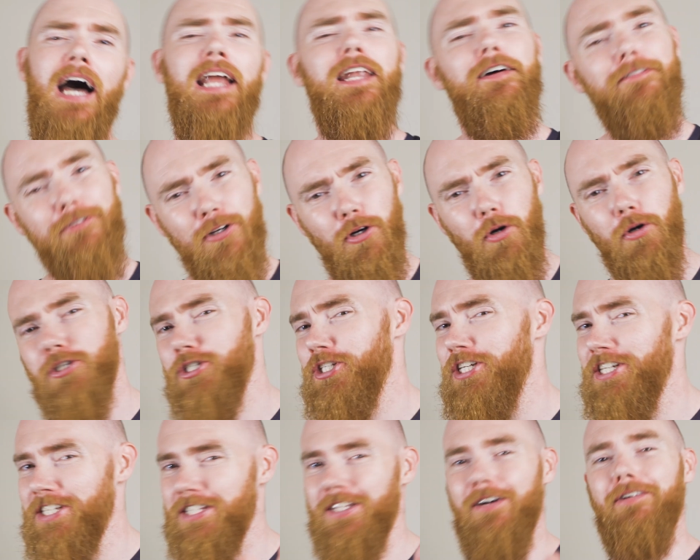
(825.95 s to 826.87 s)
And of course,
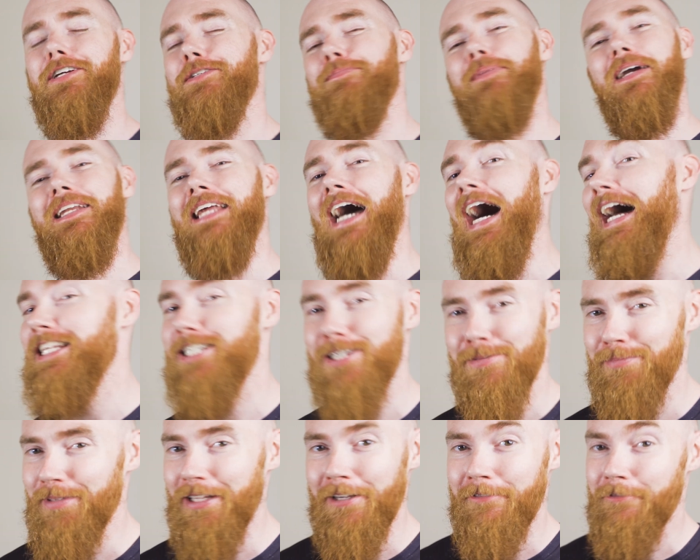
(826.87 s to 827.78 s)
she still gets paid
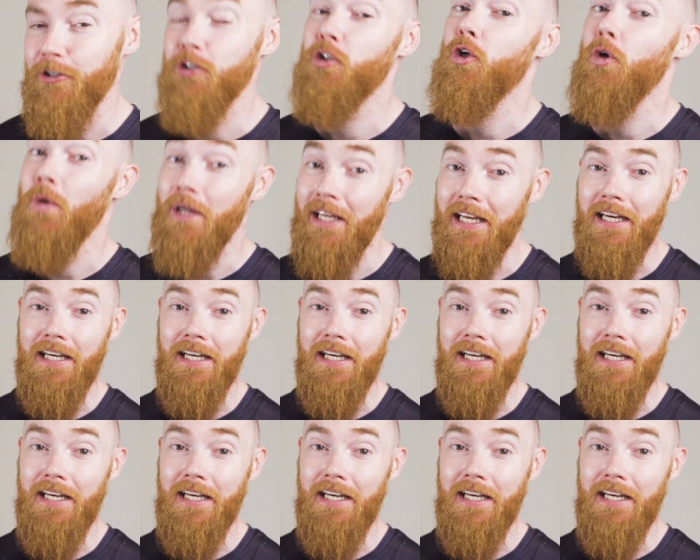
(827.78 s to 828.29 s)
handsomely for doing